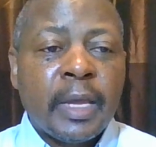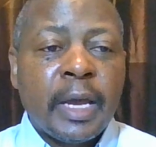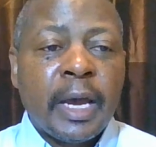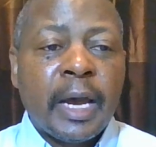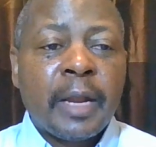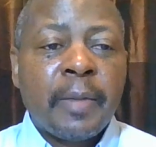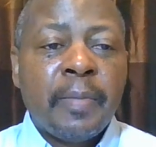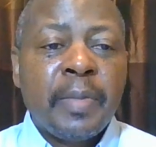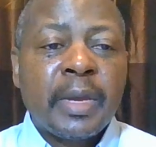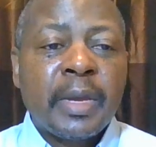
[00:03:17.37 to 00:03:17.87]

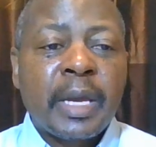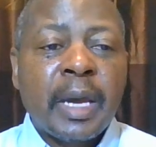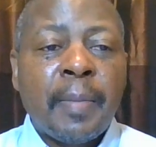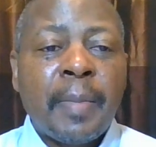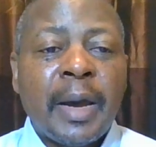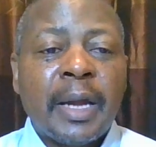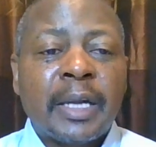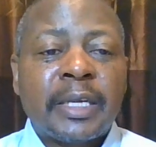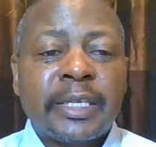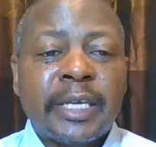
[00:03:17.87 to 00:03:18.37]
had
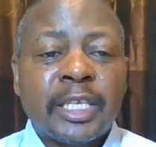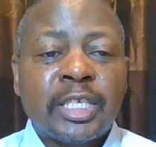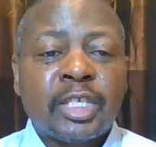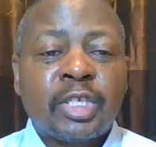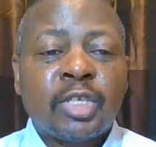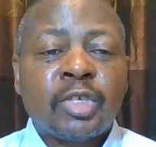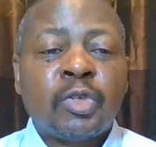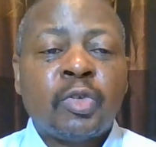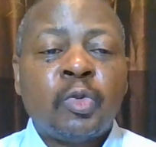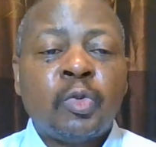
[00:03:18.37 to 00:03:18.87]
become
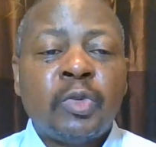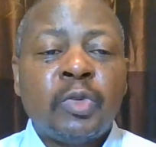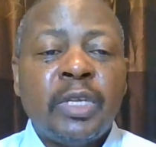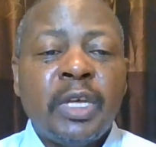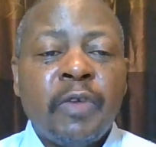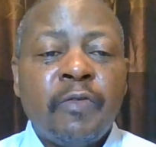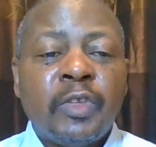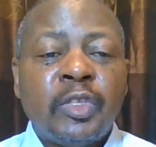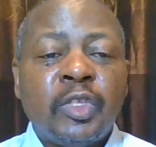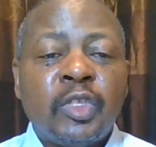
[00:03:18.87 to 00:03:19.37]
attached to
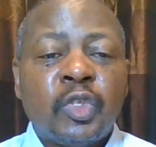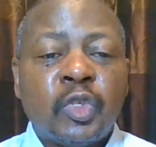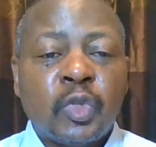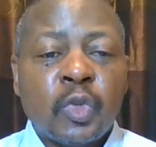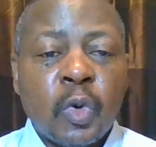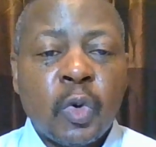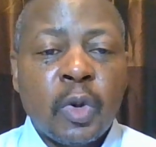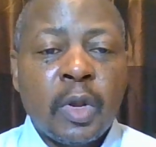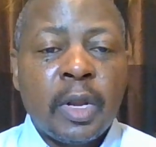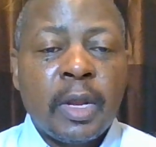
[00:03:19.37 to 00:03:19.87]
David's
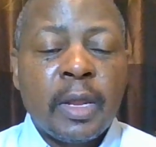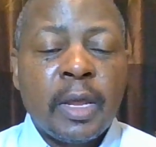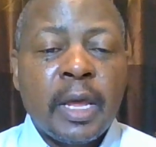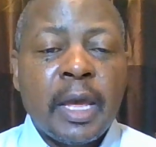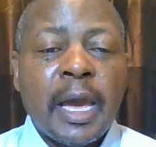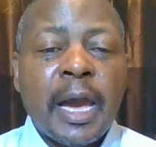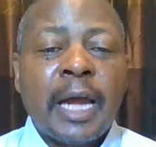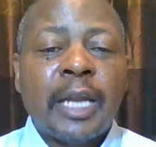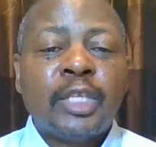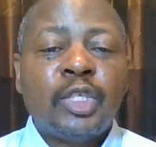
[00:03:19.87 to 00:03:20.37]
soul,
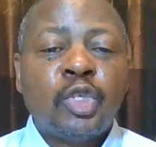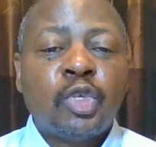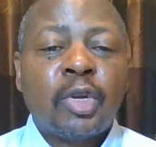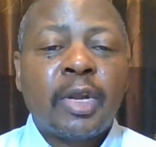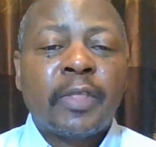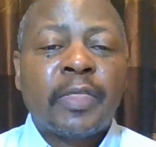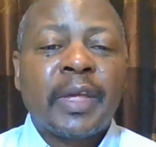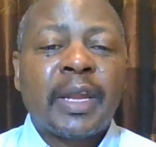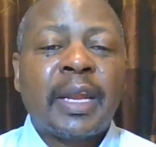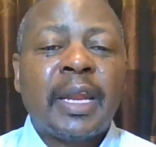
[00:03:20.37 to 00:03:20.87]
and
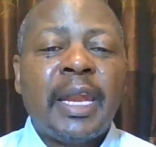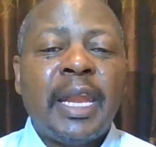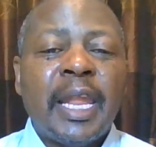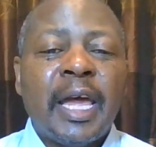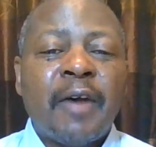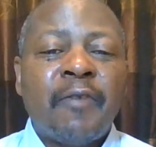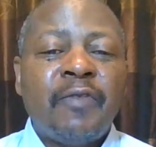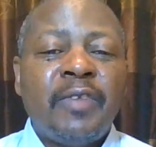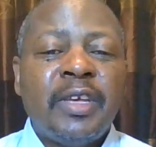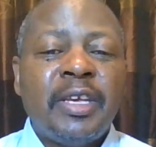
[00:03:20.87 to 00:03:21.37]
Jonathan
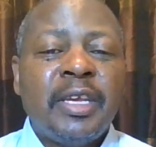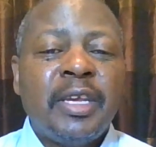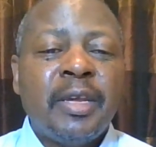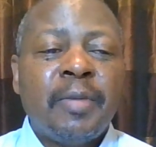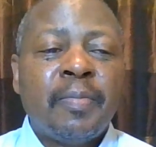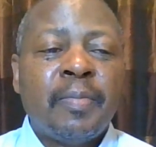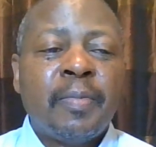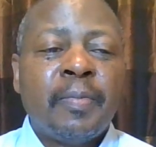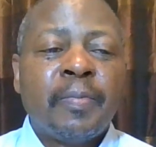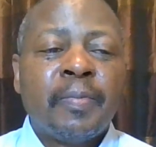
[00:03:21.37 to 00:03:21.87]
loved
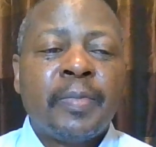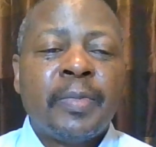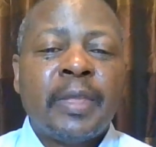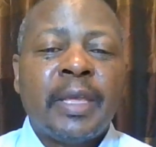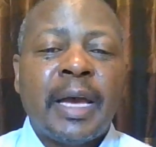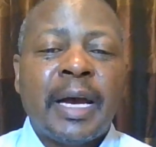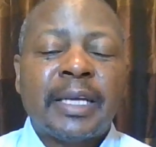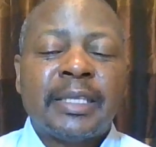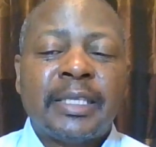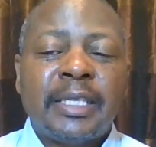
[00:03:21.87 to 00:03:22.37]
him
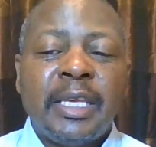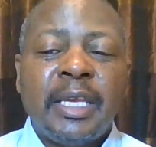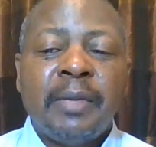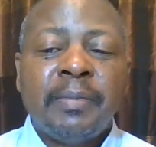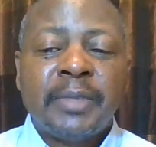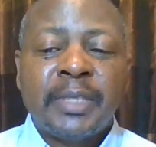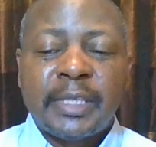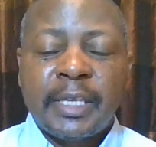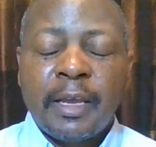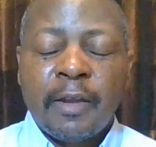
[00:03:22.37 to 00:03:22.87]
as
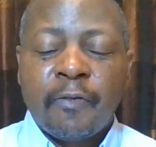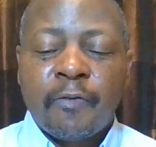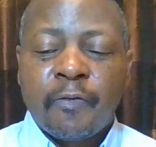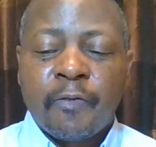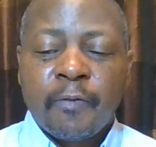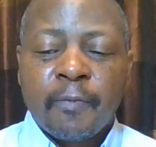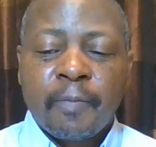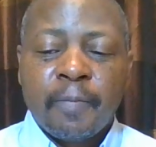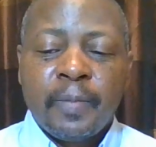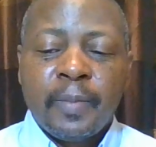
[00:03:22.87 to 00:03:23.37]

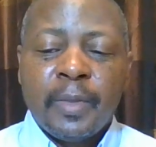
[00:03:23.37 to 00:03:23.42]
himself.